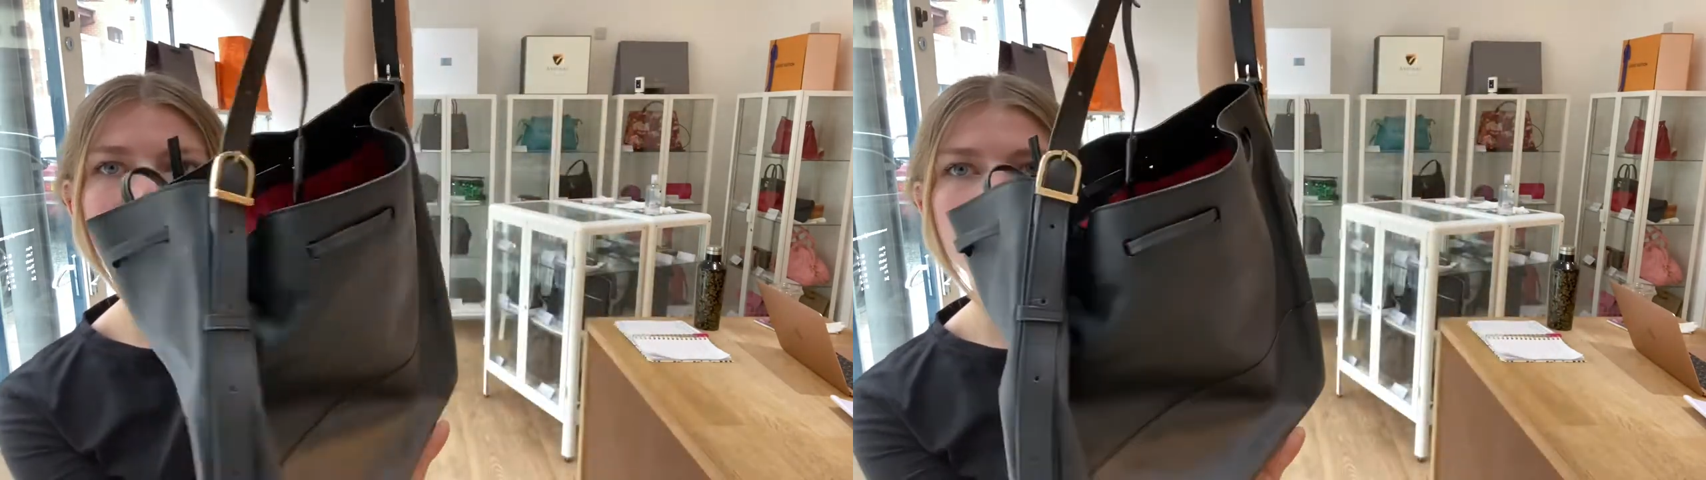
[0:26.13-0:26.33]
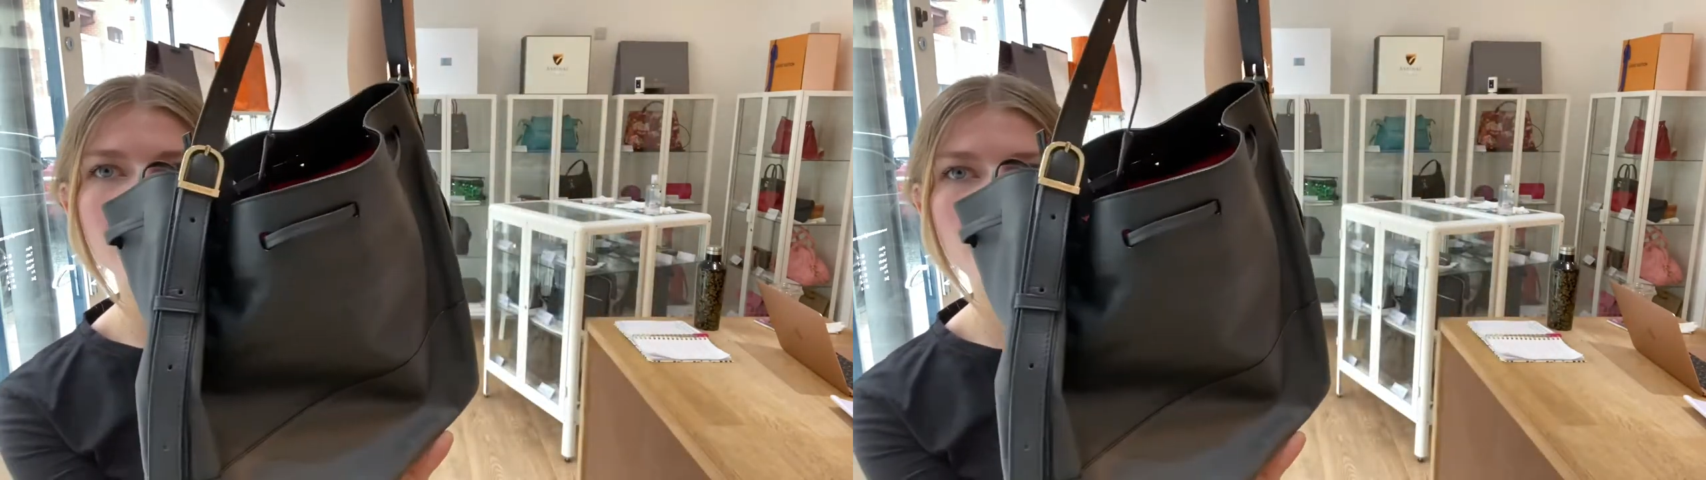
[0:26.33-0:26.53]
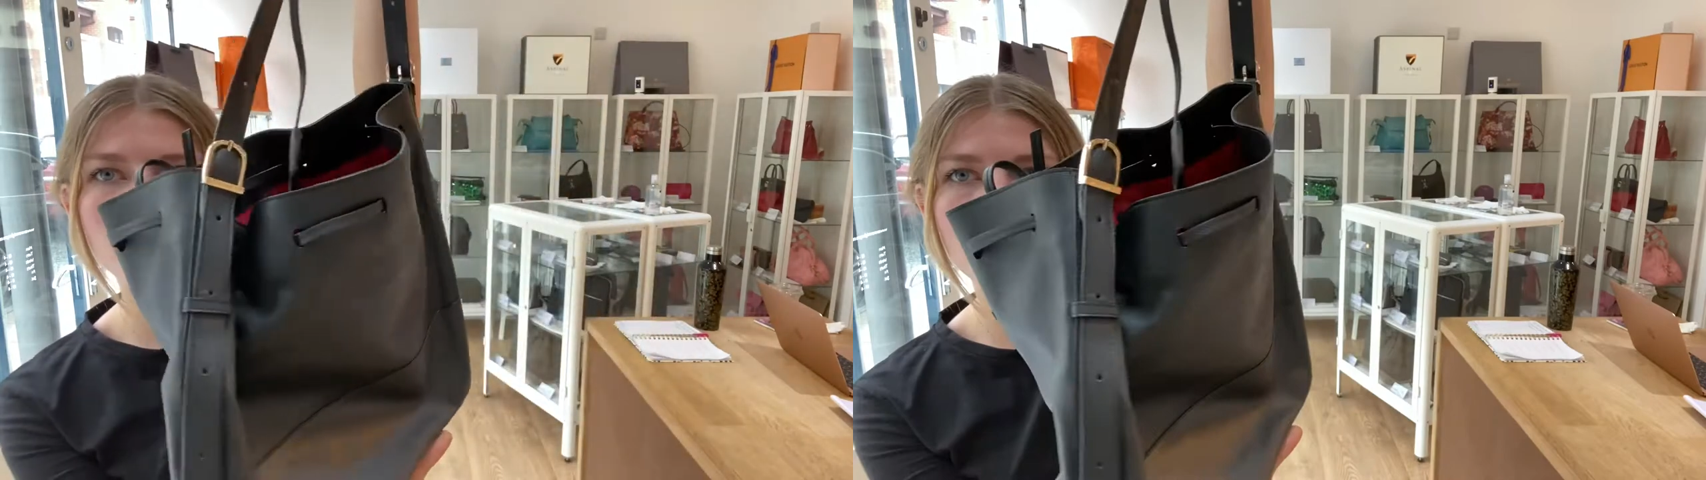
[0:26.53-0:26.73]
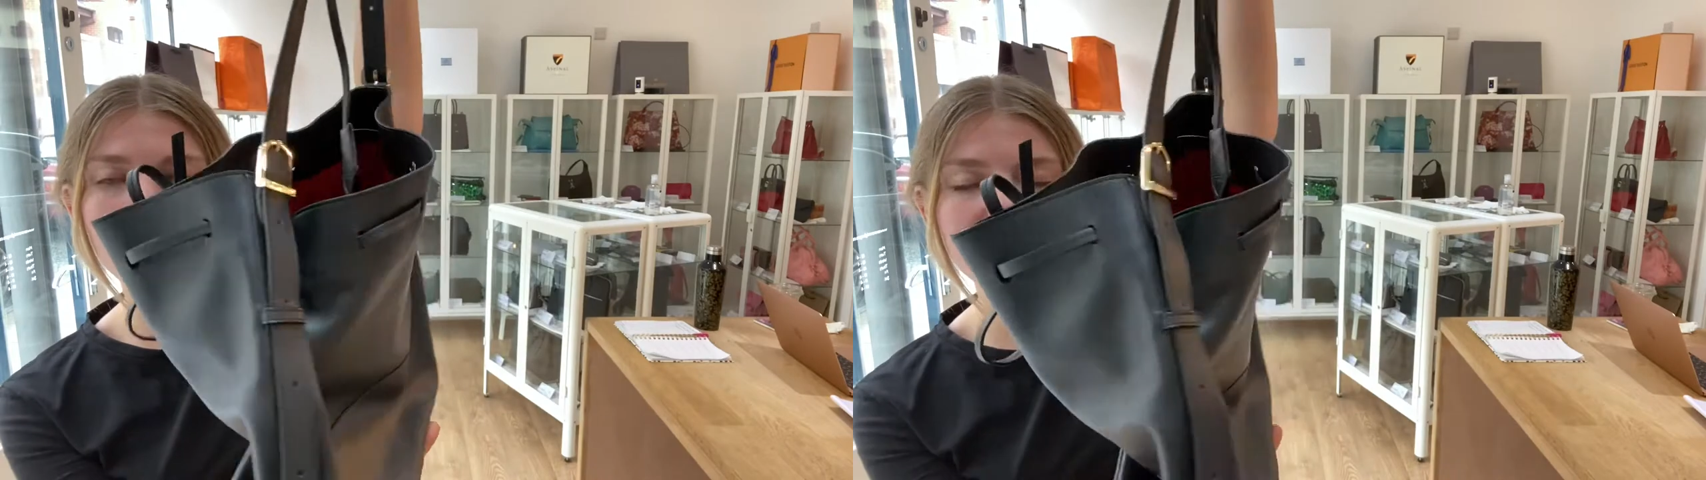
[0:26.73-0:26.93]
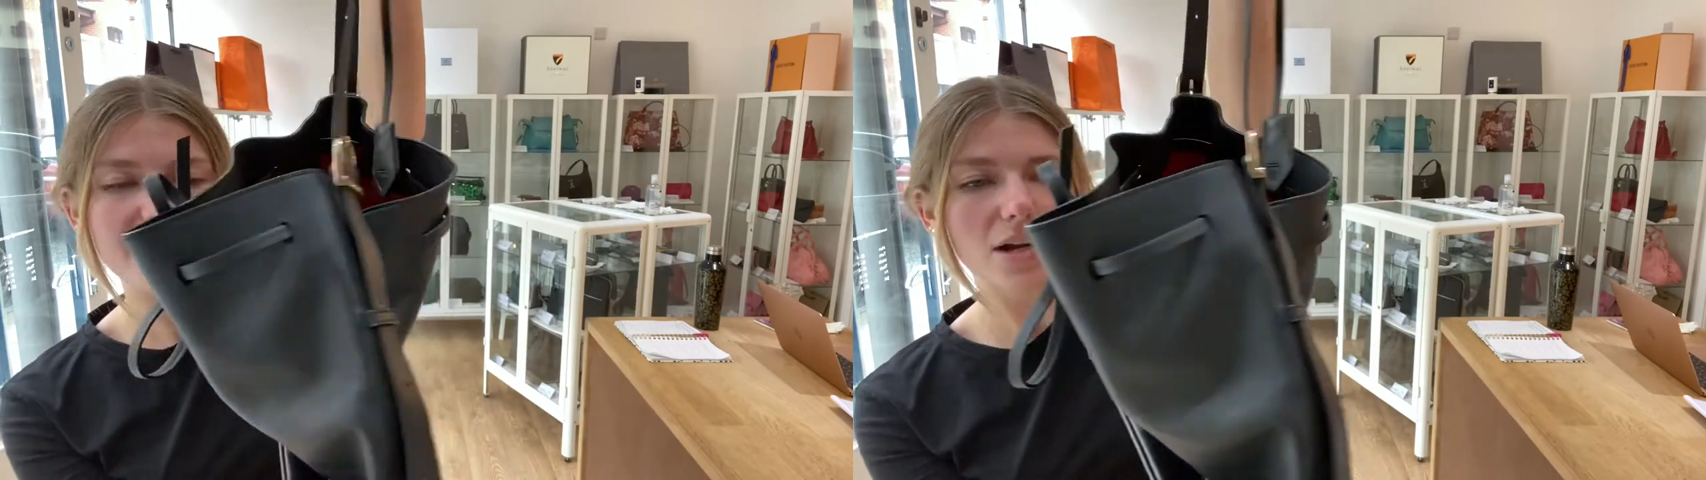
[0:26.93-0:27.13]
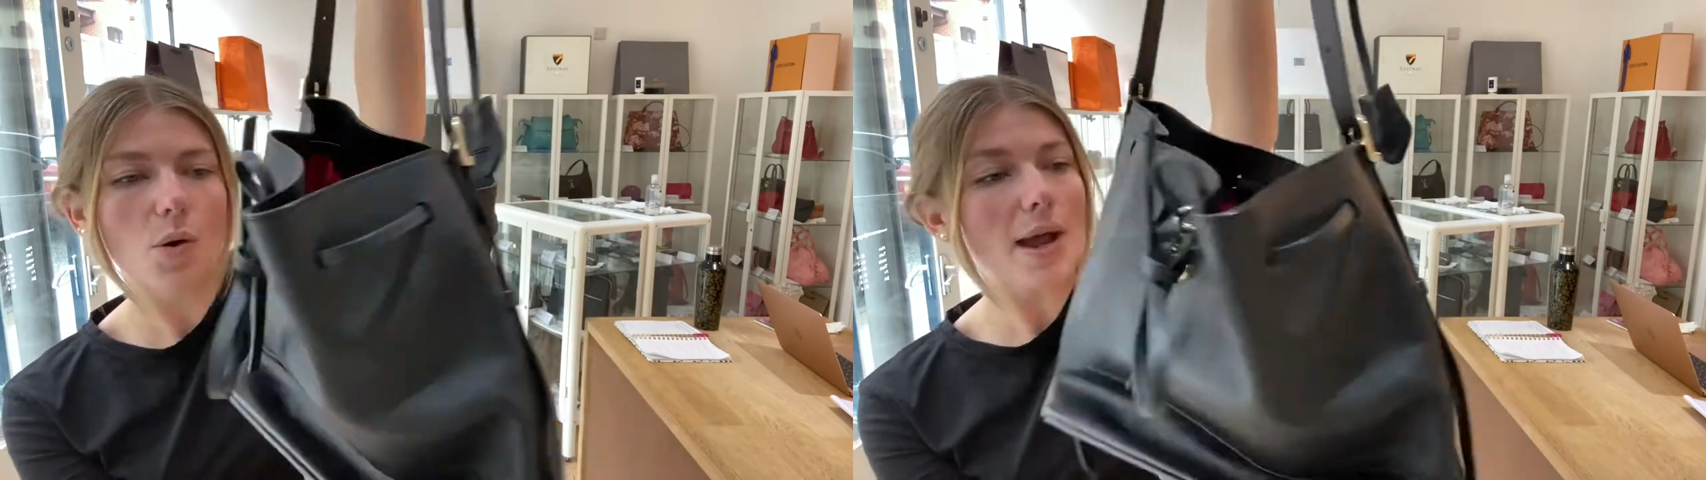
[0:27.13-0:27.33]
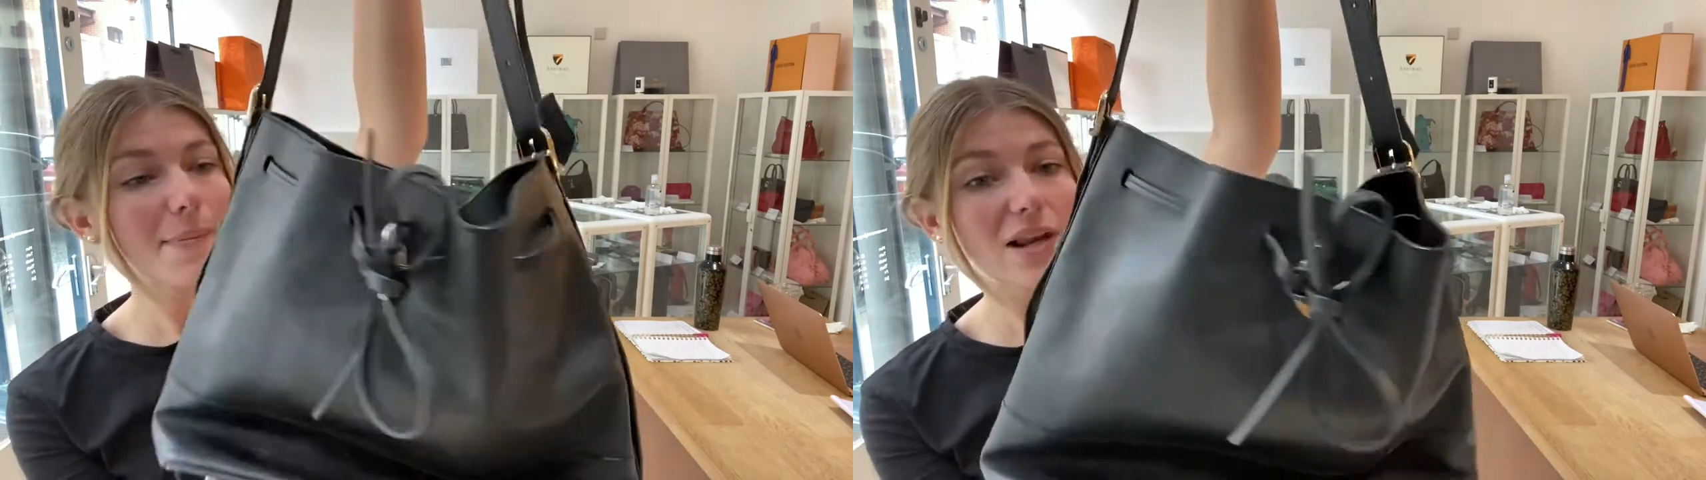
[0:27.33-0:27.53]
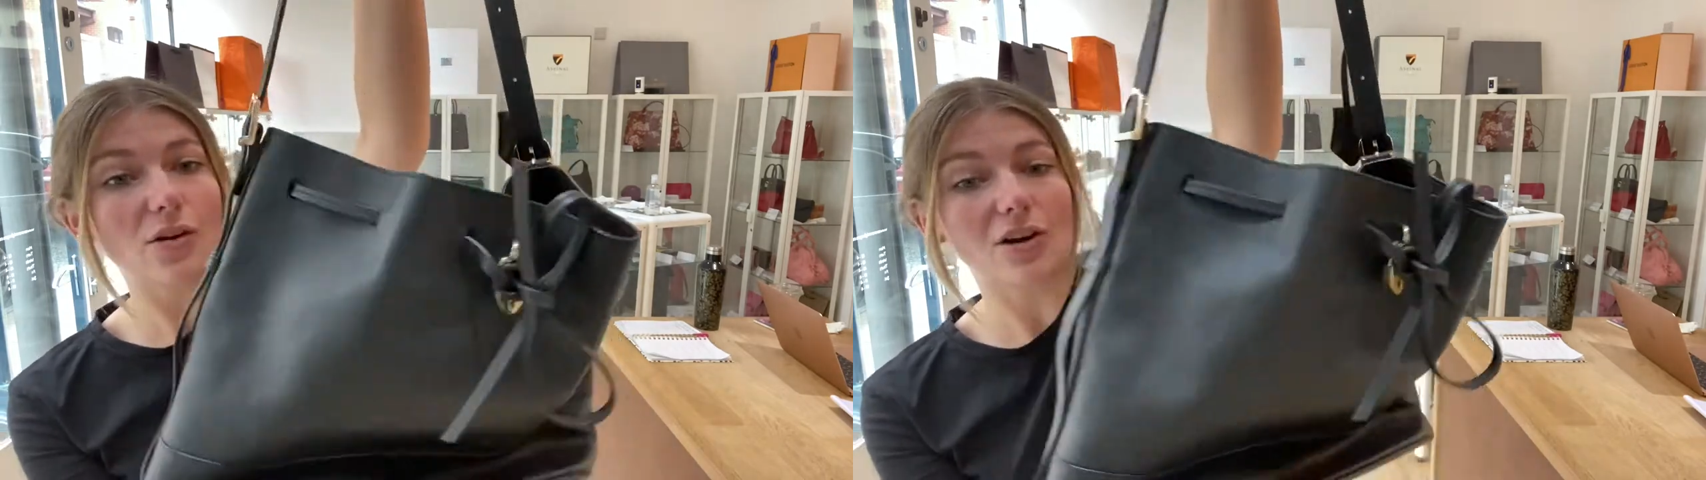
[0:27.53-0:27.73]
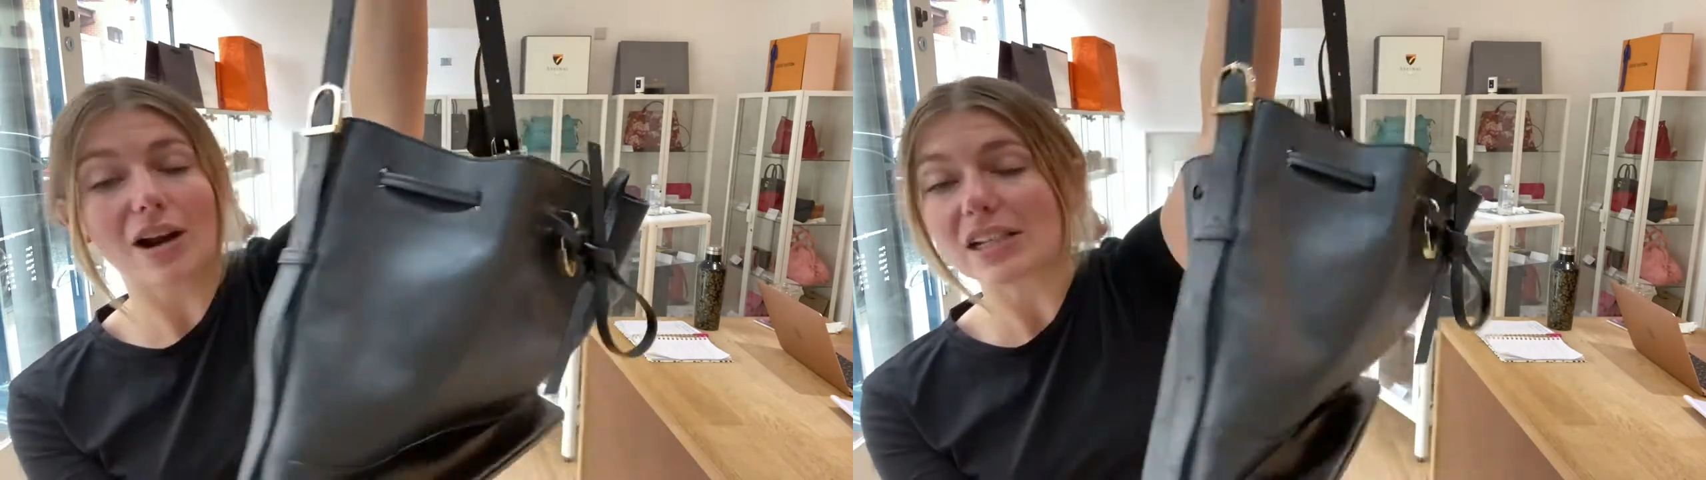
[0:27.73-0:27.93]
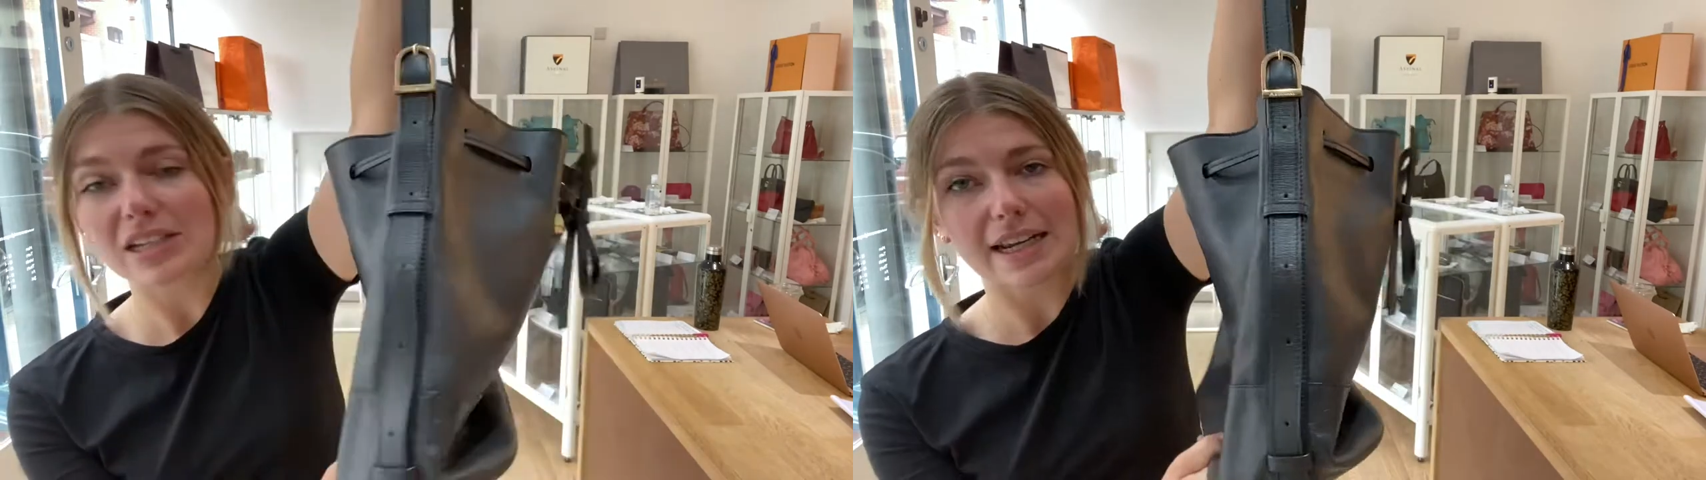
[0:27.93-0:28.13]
so you can make that quite a bit longer actually.